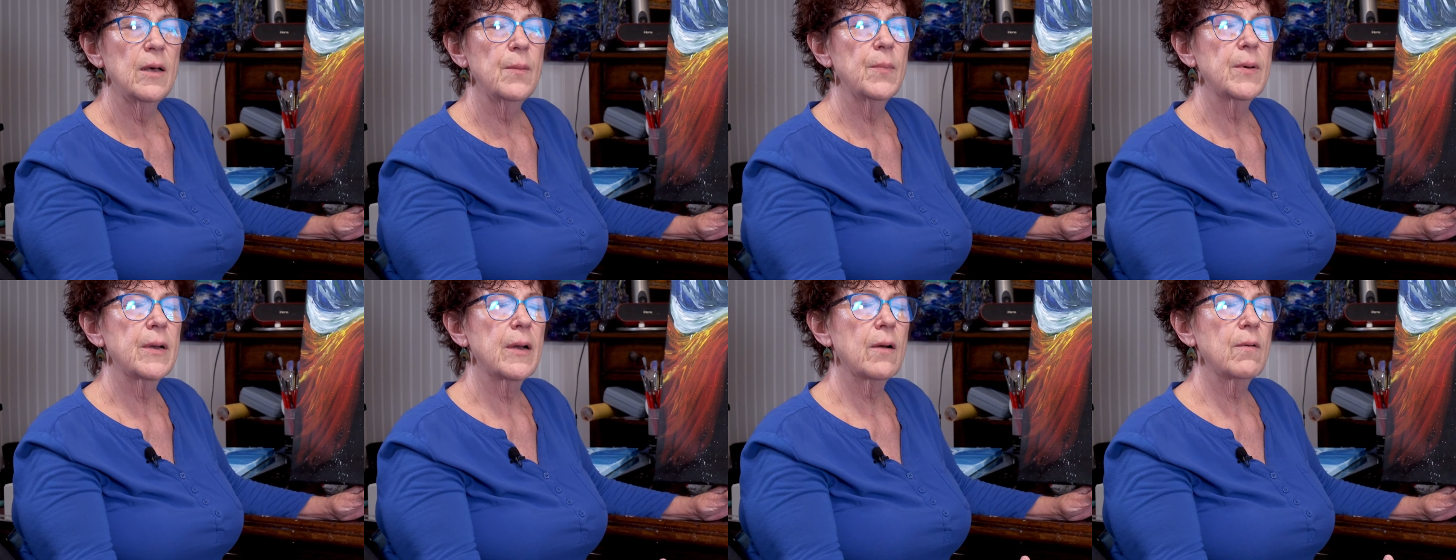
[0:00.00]

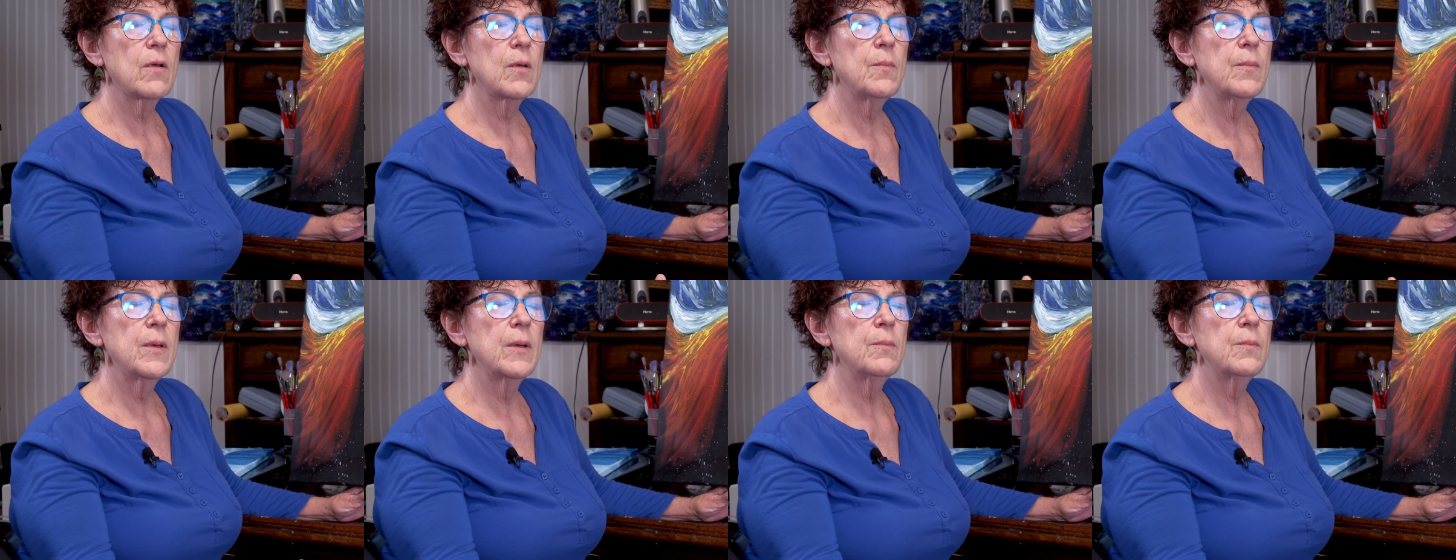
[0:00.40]
But I
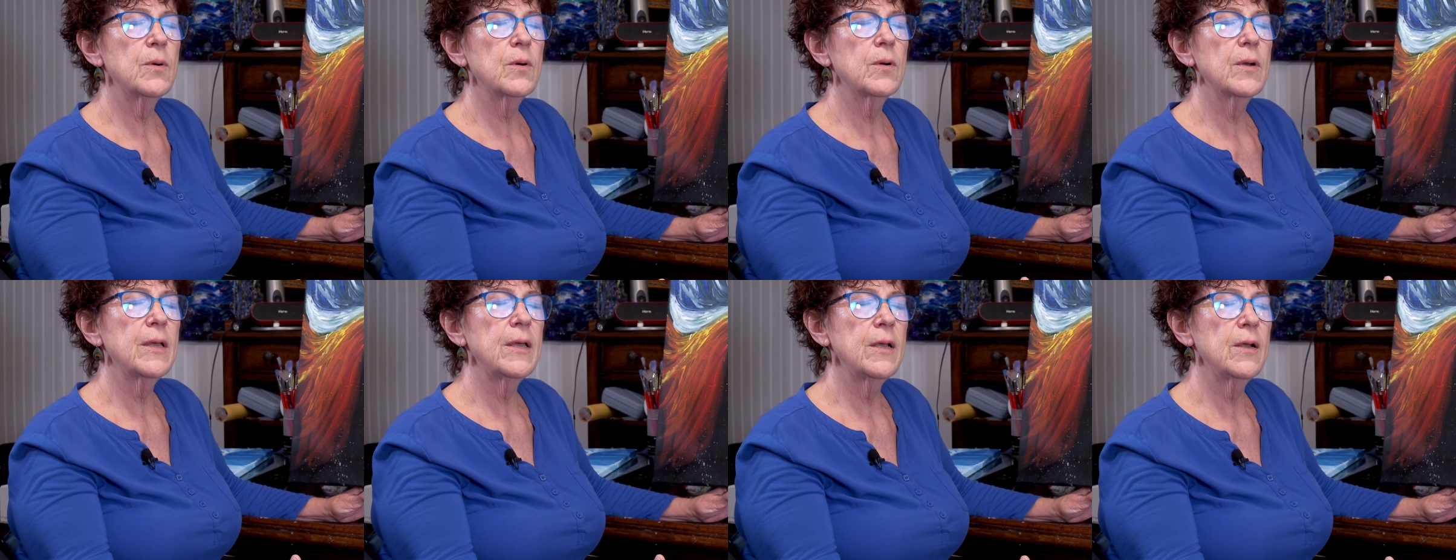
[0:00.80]

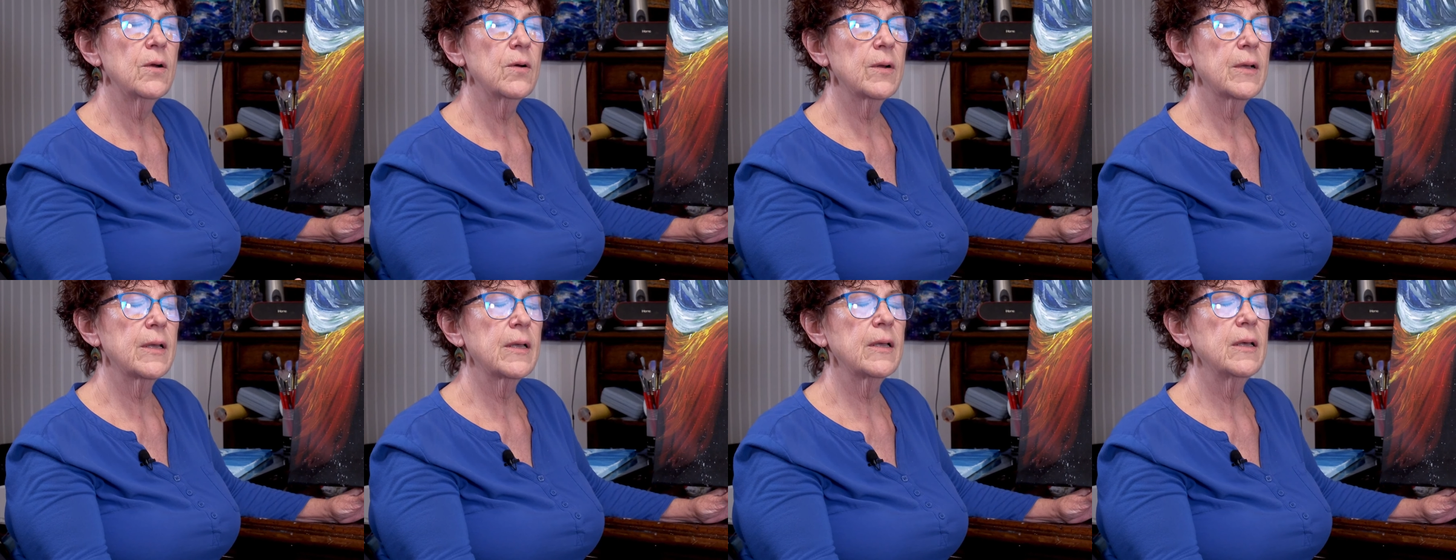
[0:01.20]
remember
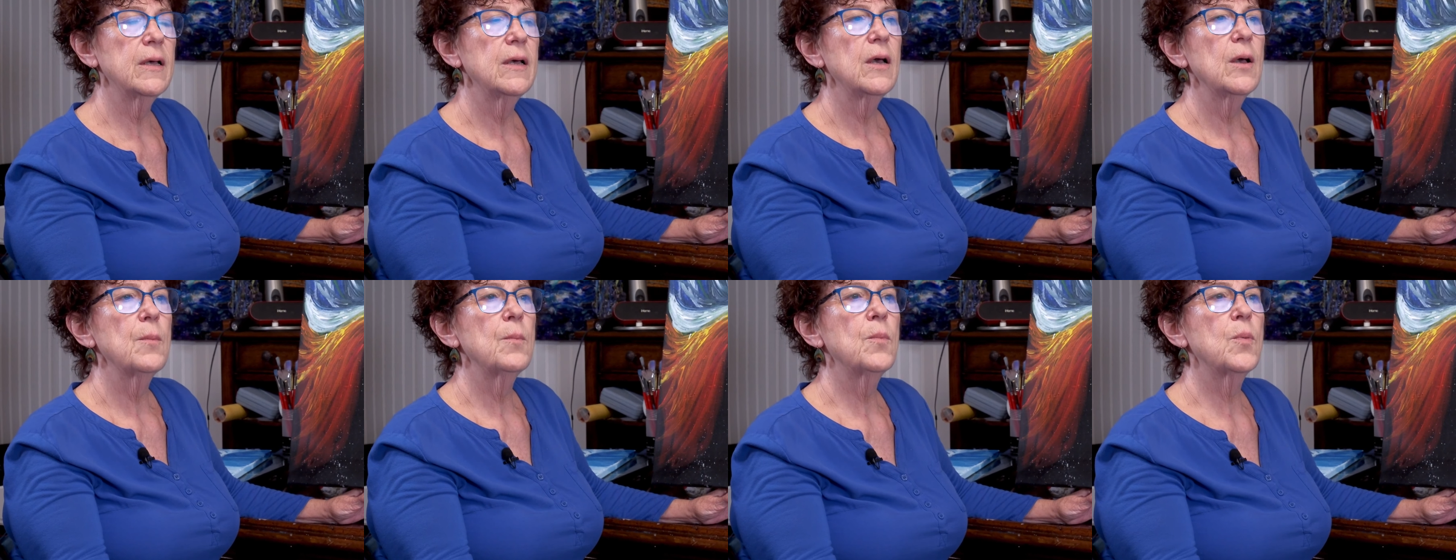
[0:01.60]
hearing
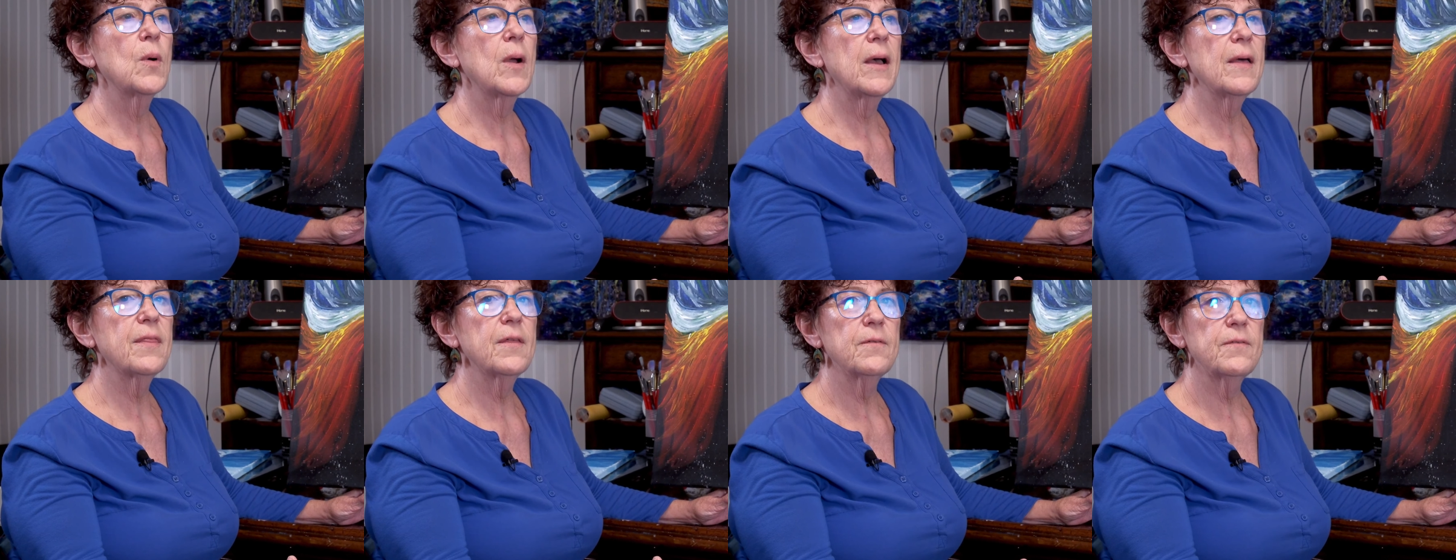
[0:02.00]

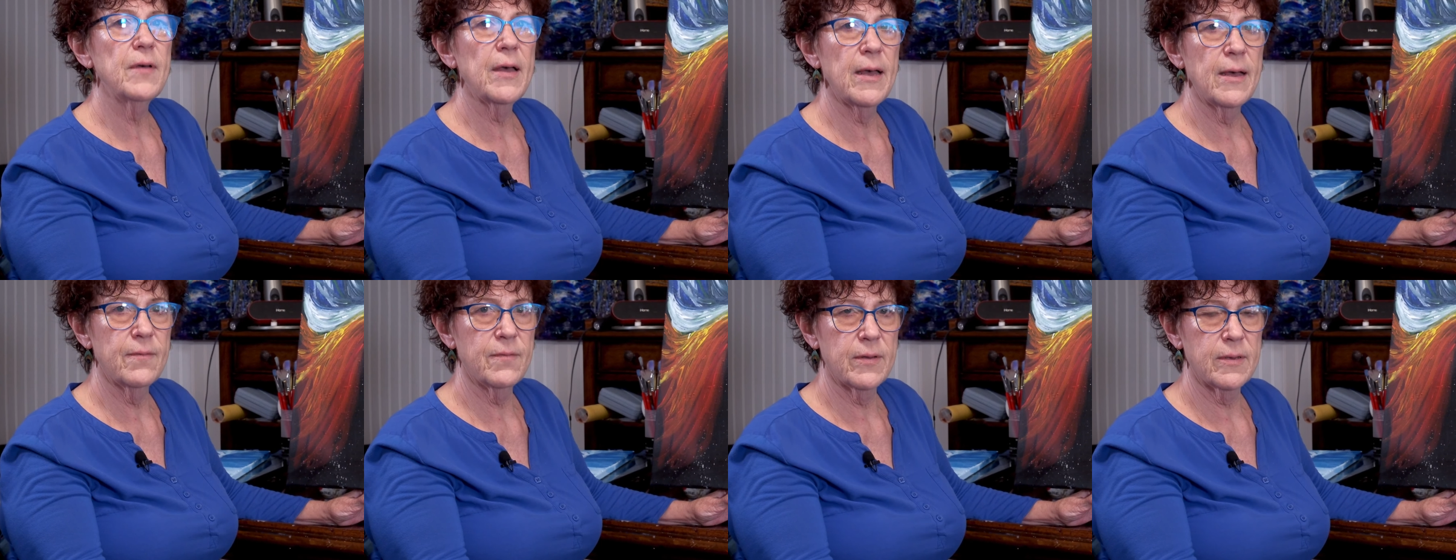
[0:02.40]
breath of
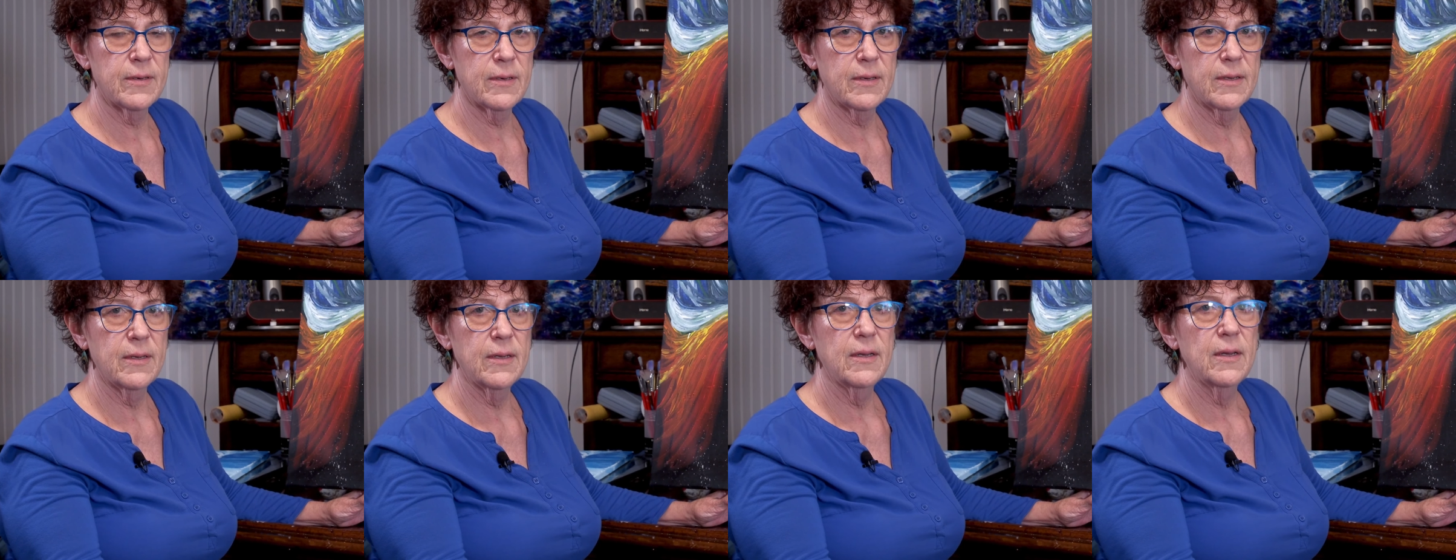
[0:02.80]

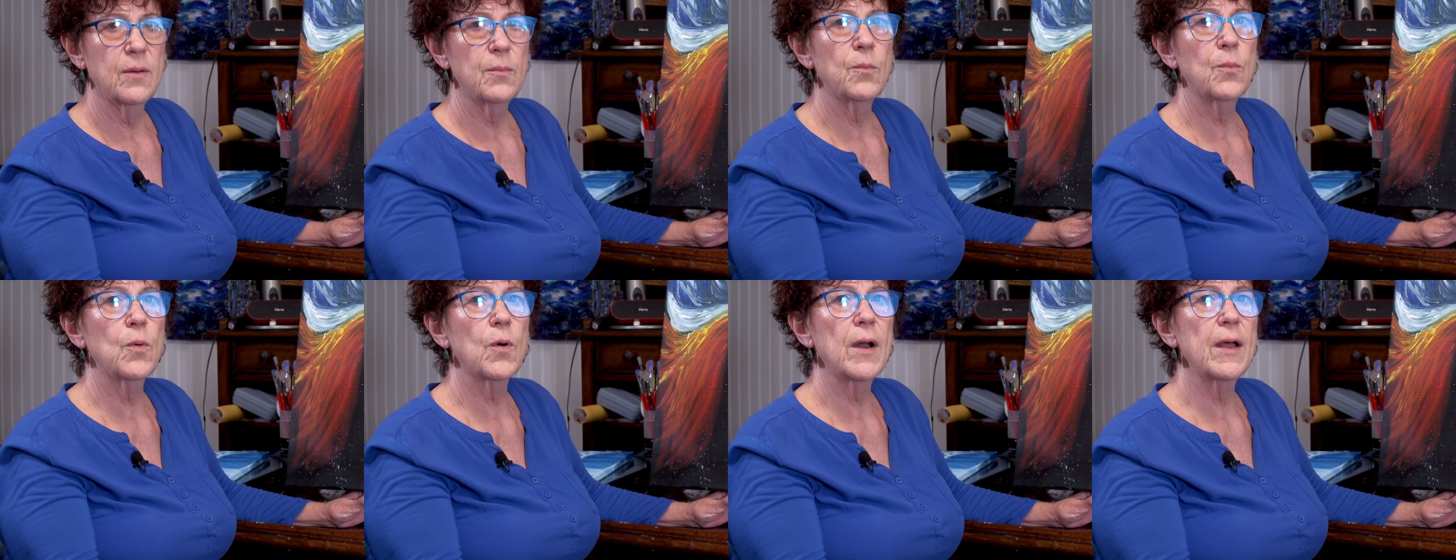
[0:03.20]
heaven,
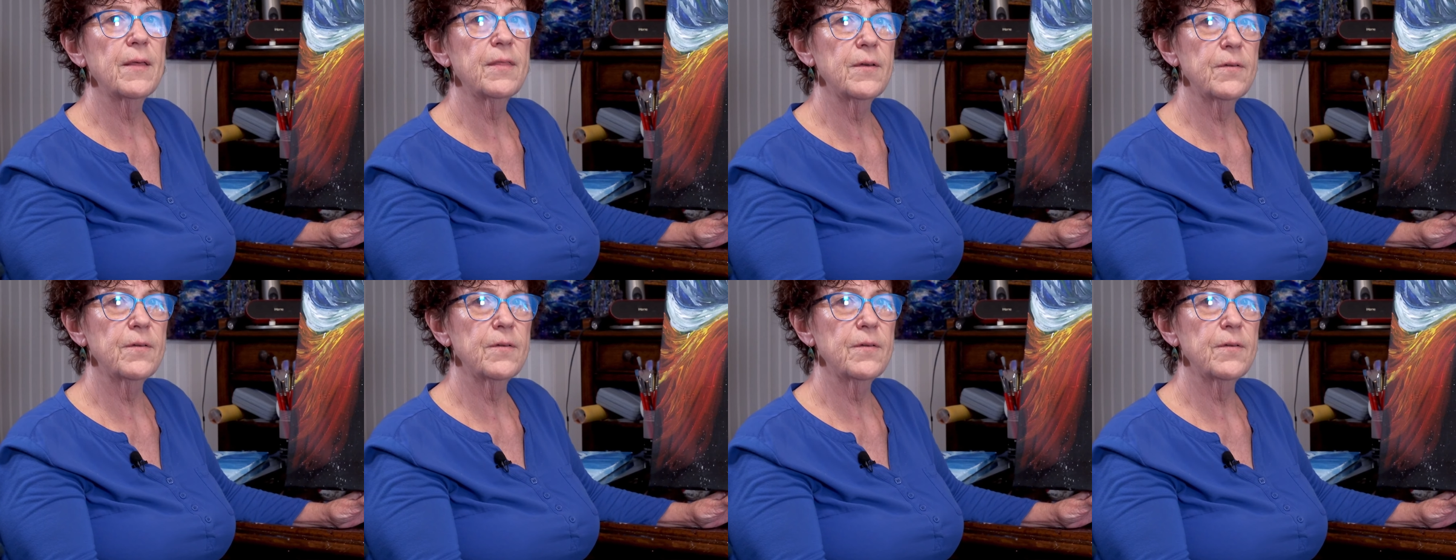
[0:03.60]
breath